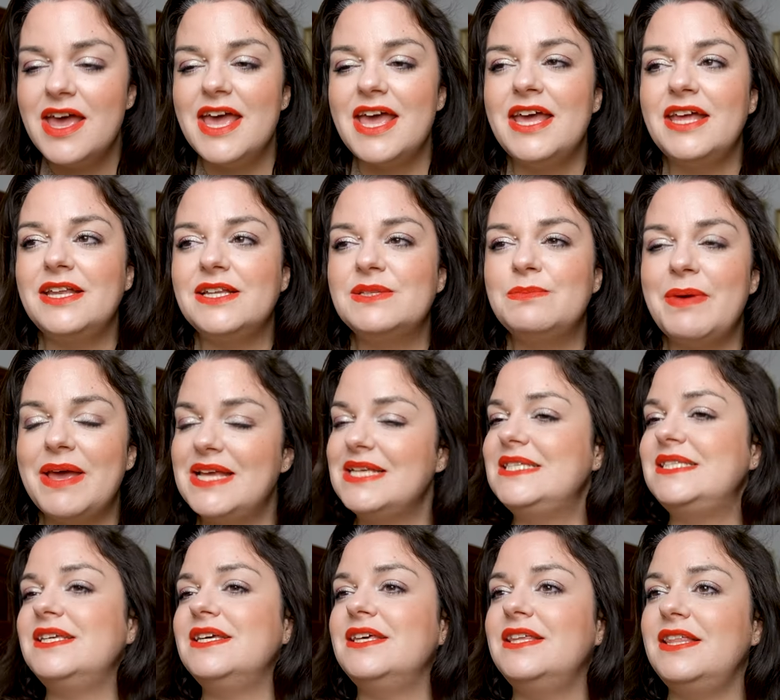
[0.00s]
It's
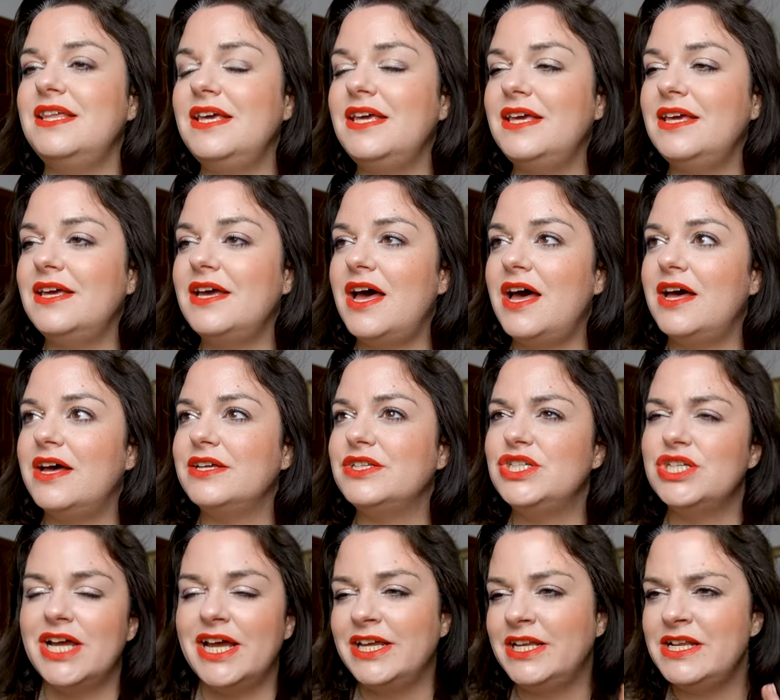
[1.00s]
basically a uh,
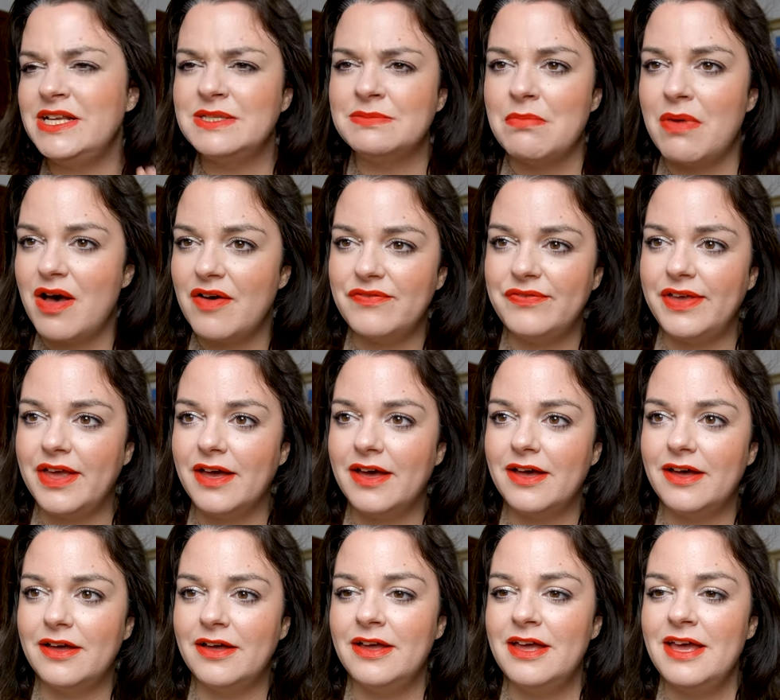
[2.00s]
Chinese
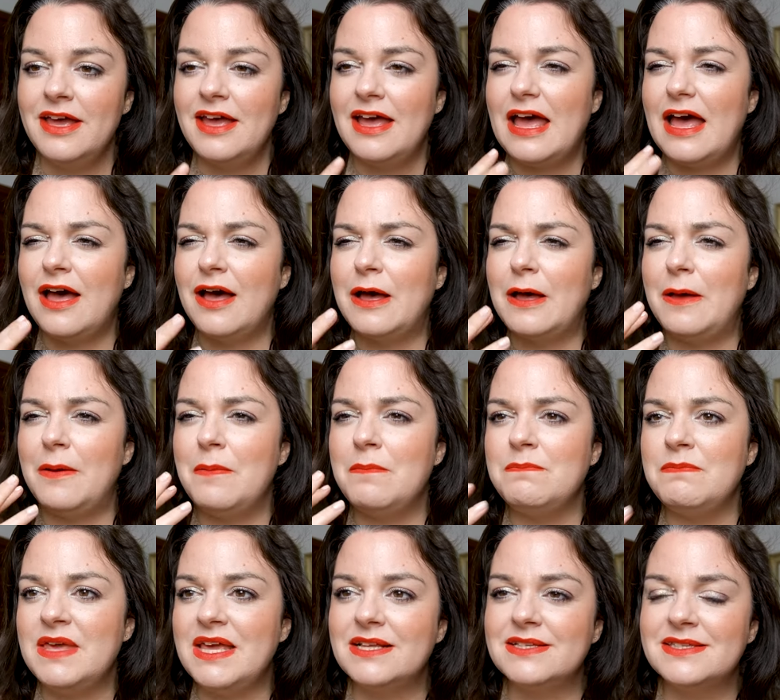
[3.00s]
mafia uh,
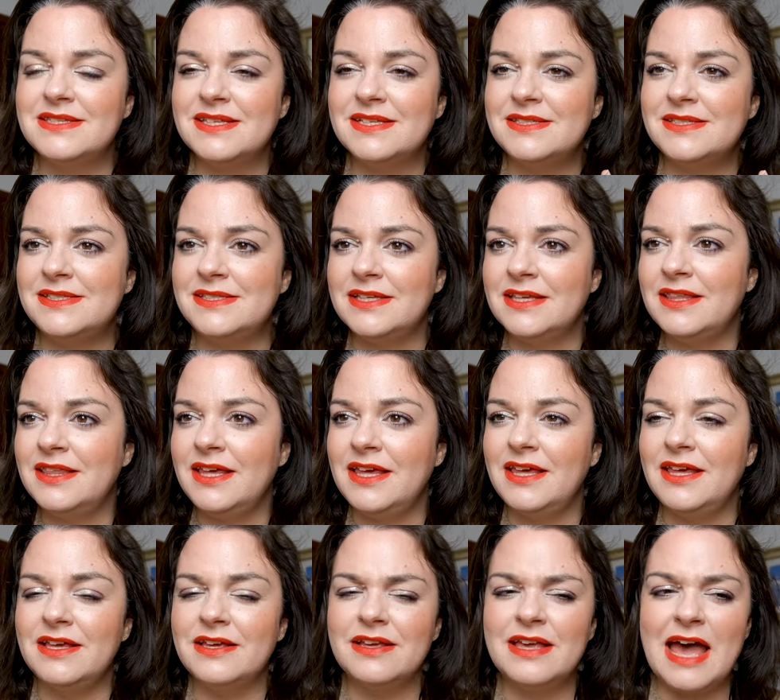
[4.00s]
meets
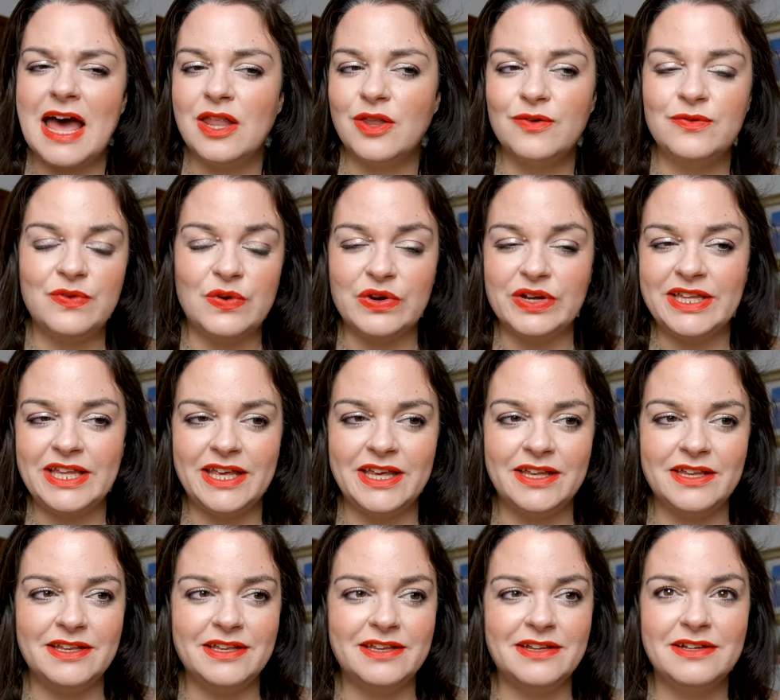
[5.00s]
silly
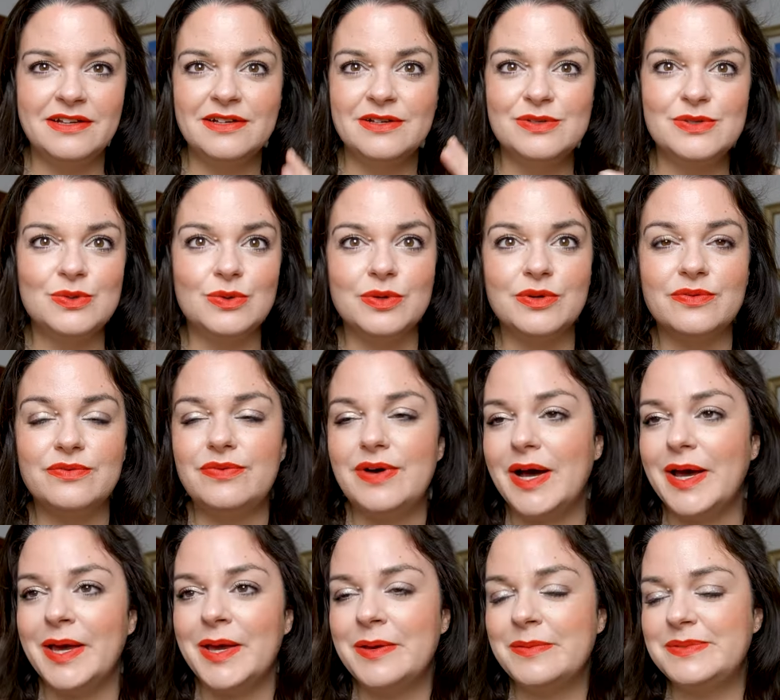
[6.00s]
Californian sort of
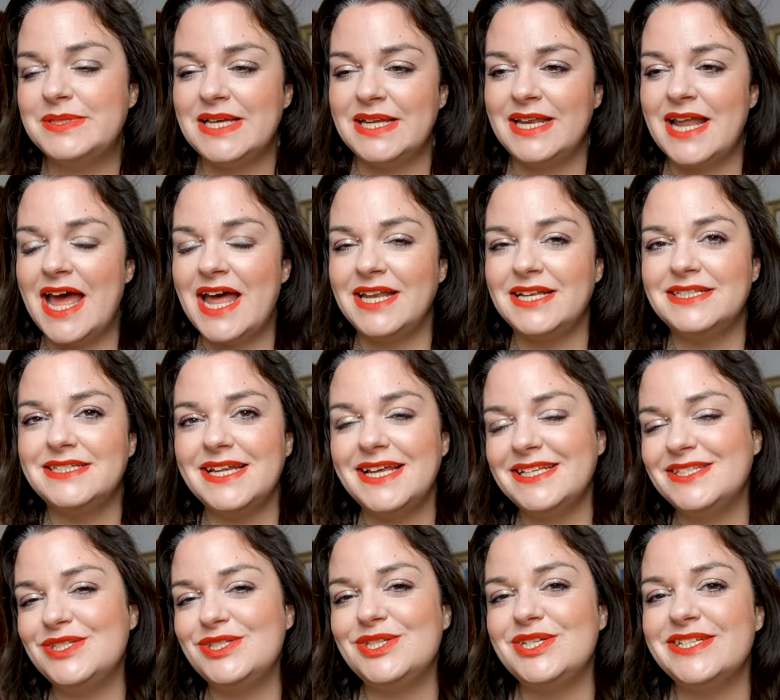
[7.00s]
vibes and, and
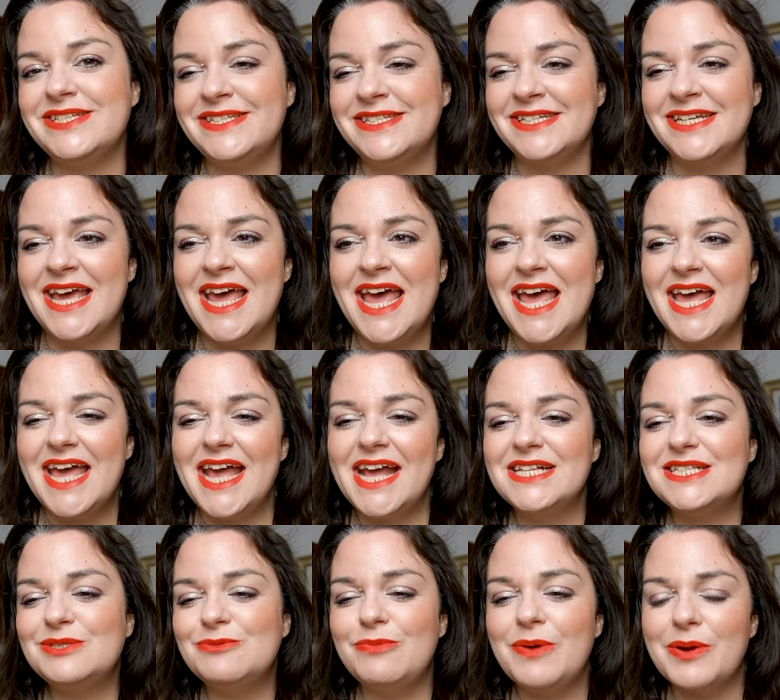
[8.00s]
it's just,
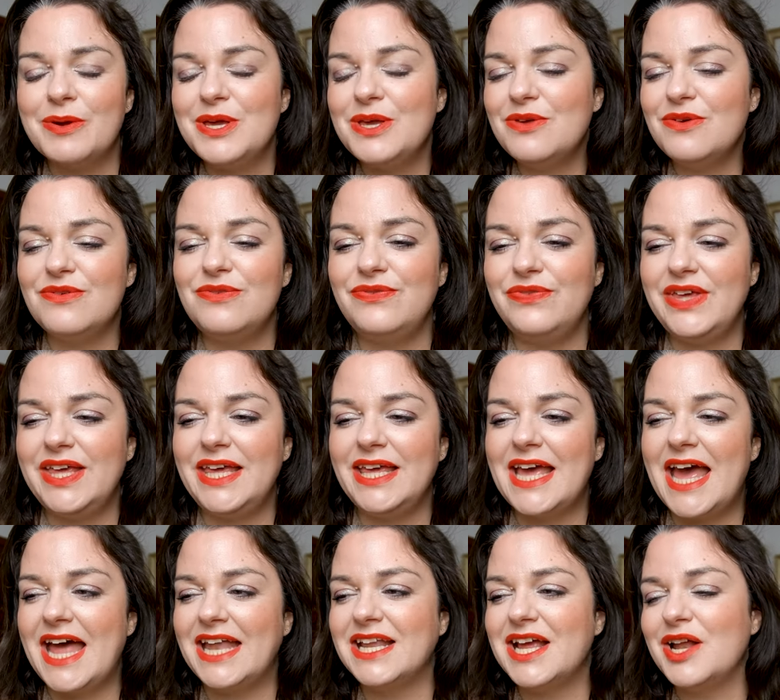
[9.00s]
it's very goofy
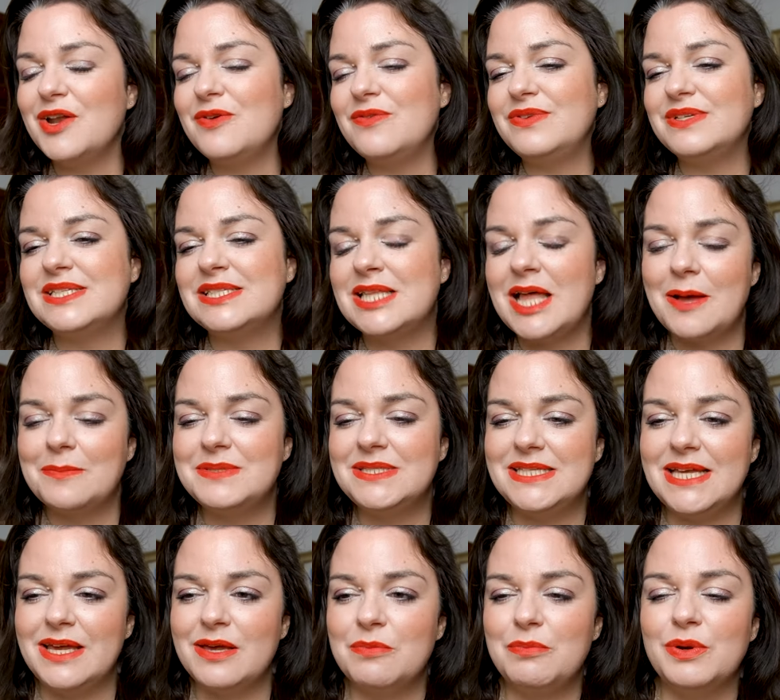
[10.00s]
and kind of
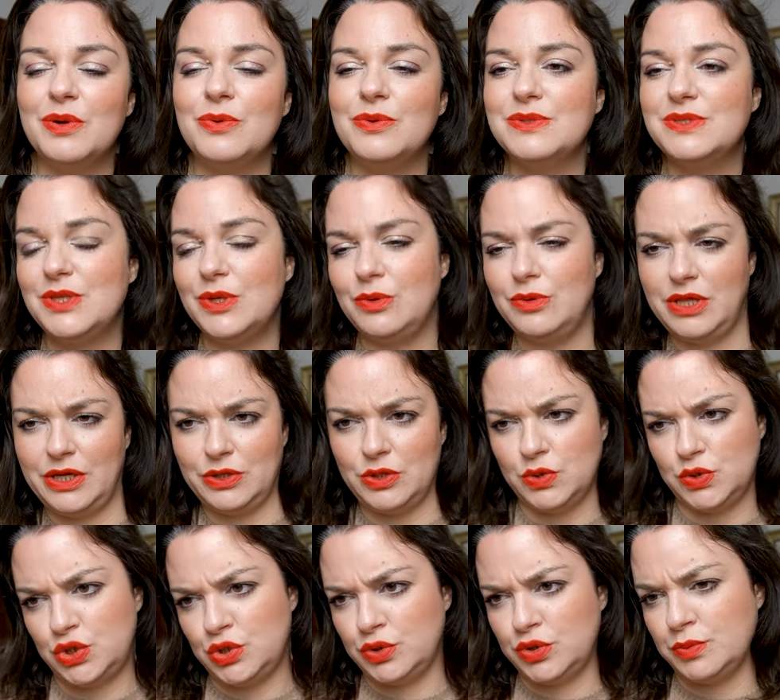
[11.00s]
slapstick but also like
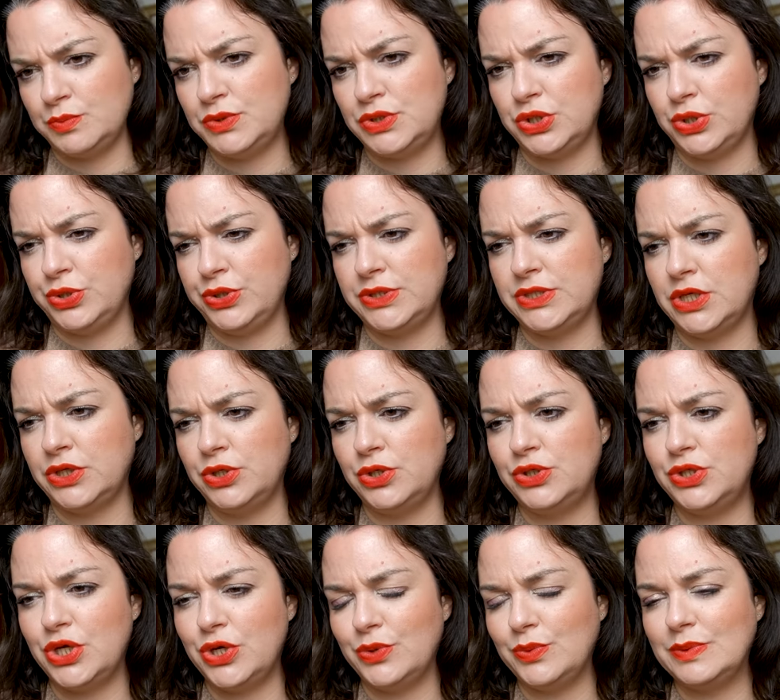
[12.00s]
there's some serious
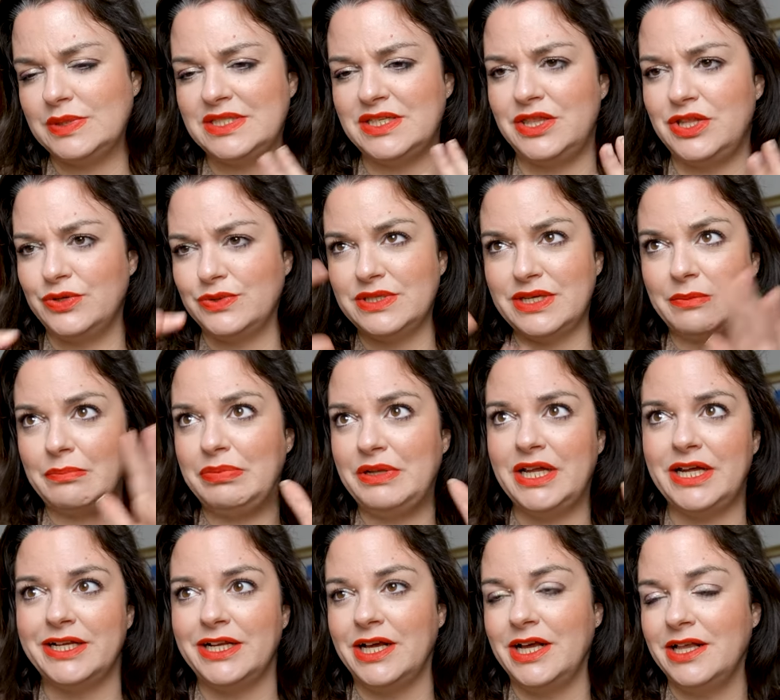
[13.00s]
undertones and there's like
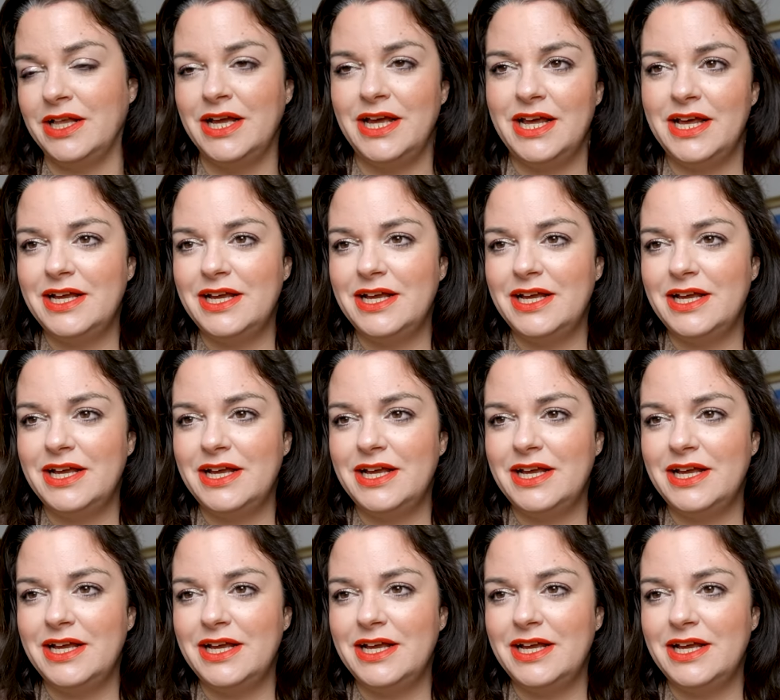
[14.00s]
blood and,